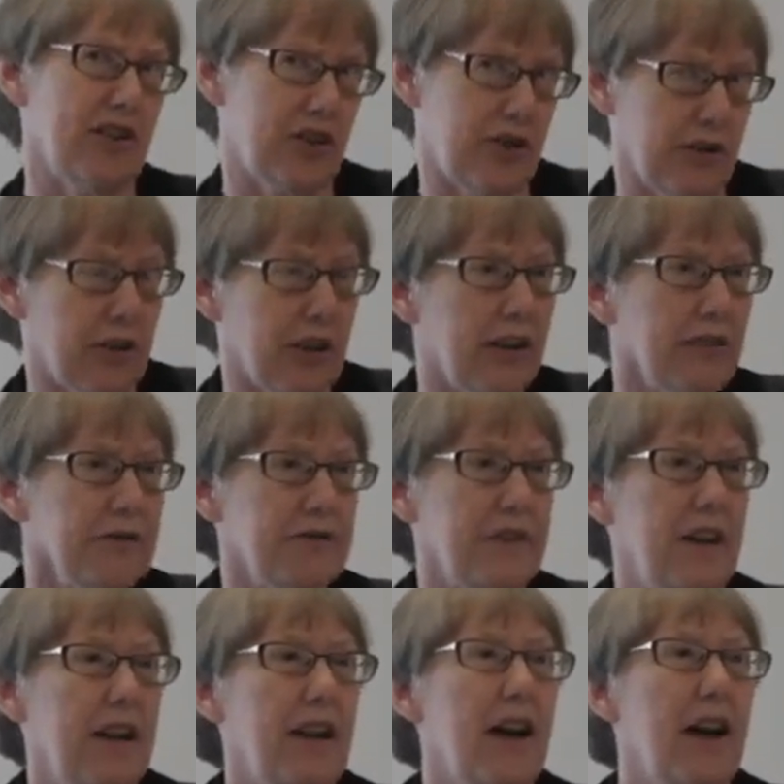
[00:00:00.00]
sure of.
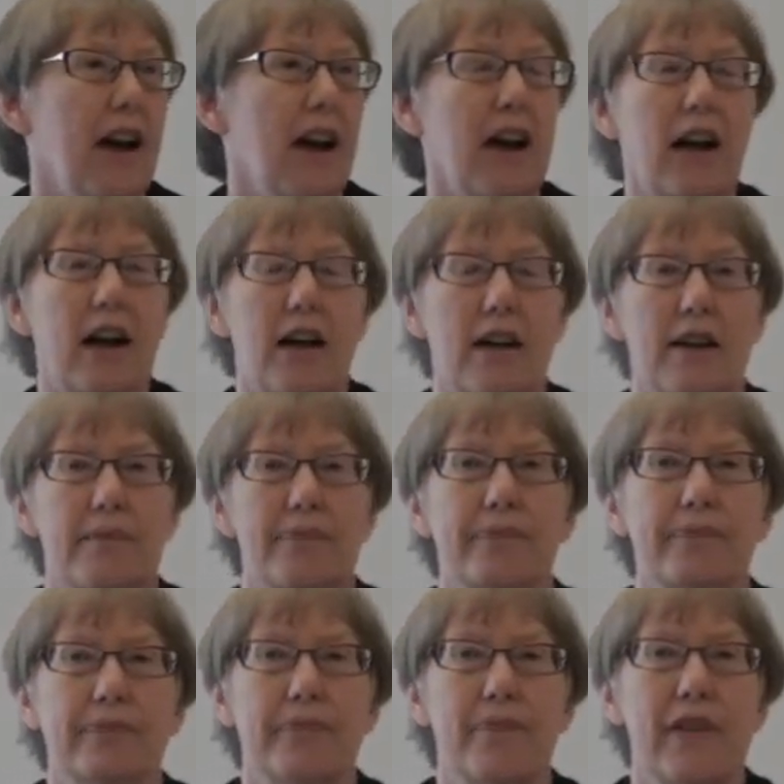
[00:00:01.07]
Um,
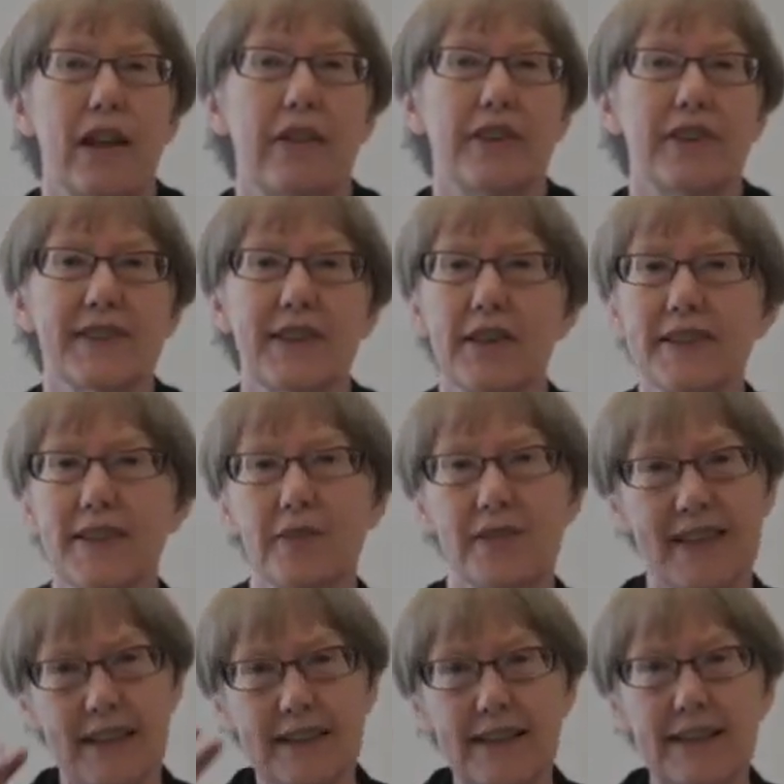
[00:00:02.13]
there's also
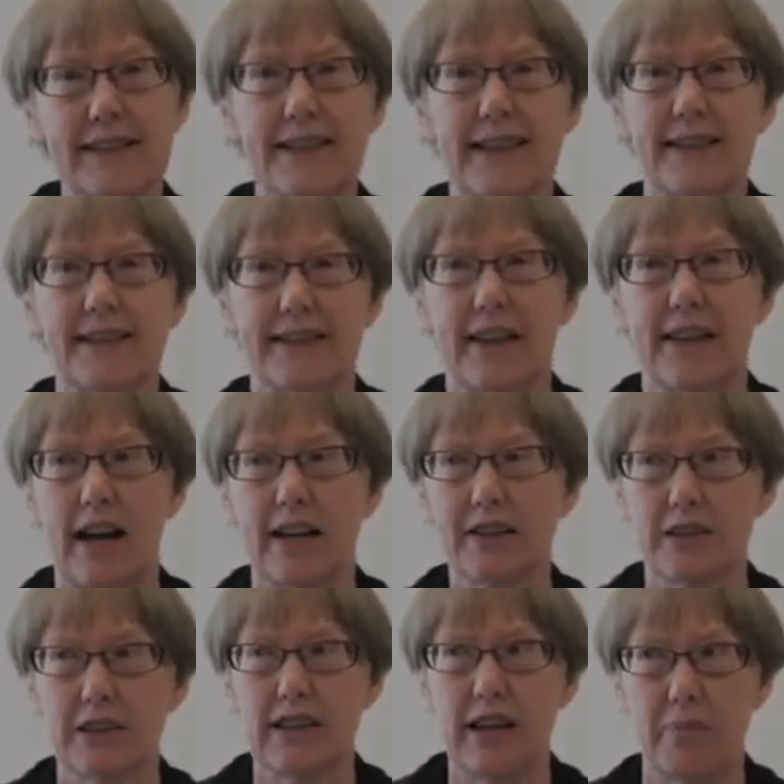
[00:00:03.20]
sentences that I
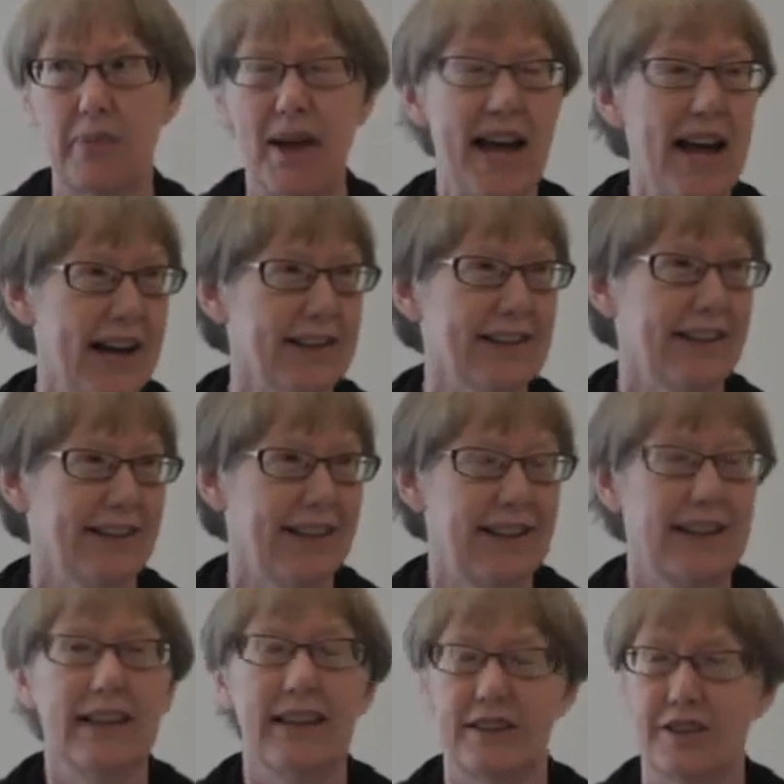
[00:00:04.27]
could unpack
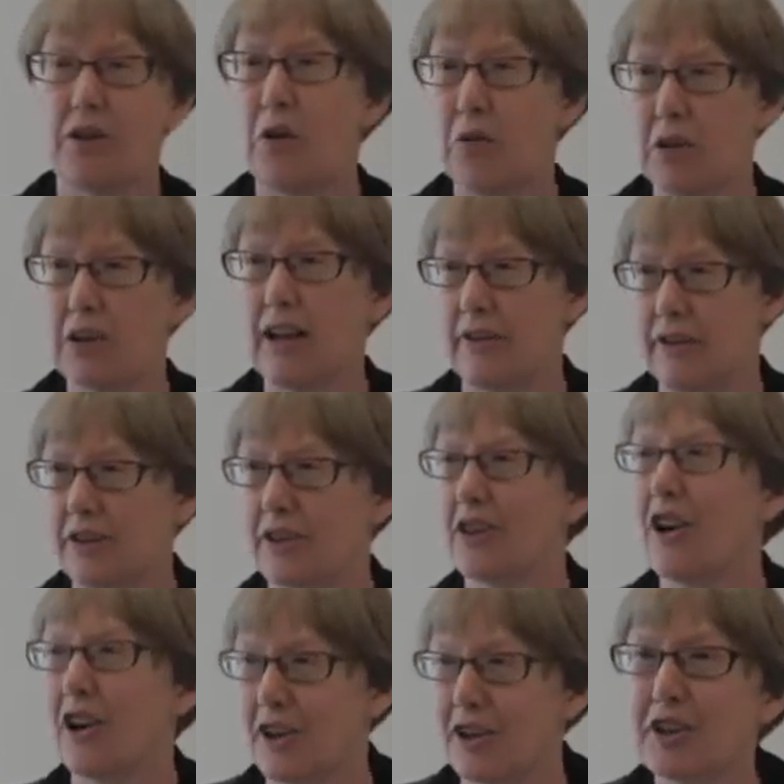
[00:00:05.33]
into whole other
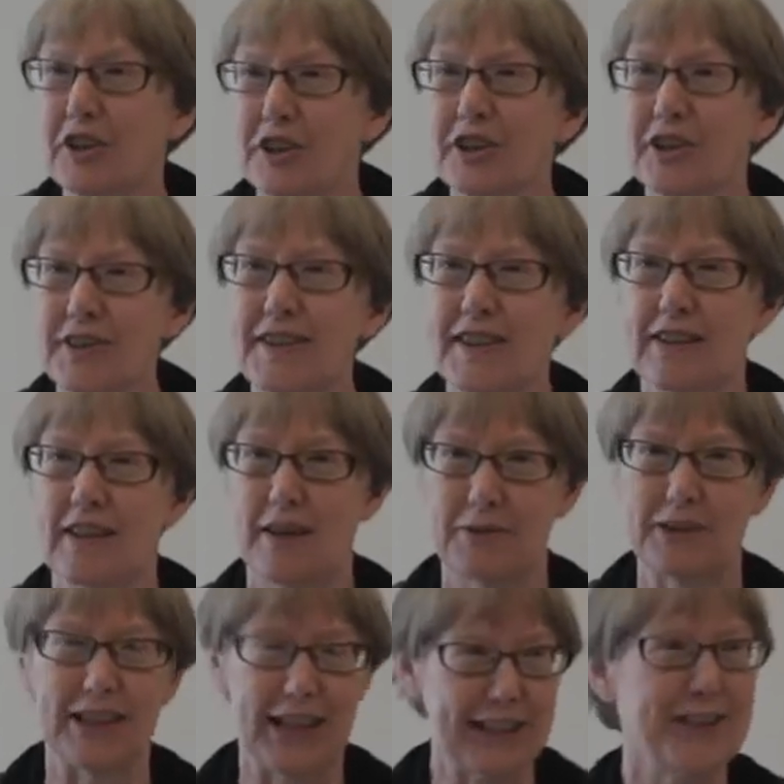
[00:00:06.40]
articles, and I
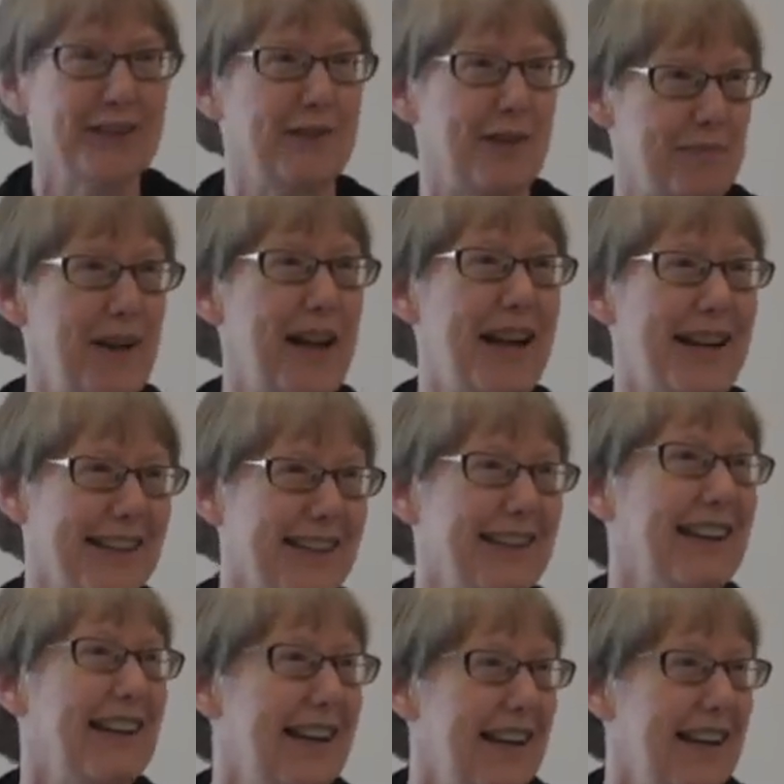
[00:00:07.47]
would like to unpack,